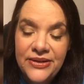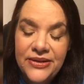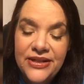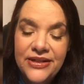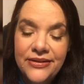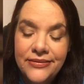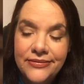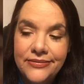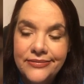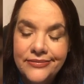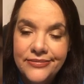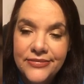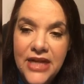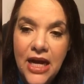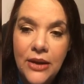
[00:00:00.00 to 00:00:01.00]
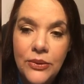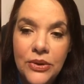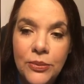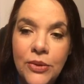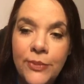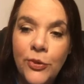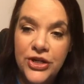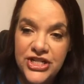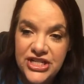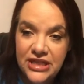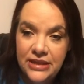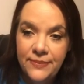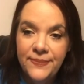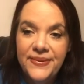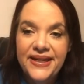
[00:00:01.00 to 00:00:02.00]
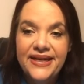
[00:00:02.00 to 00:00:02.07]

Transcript: they're they're not real proportion.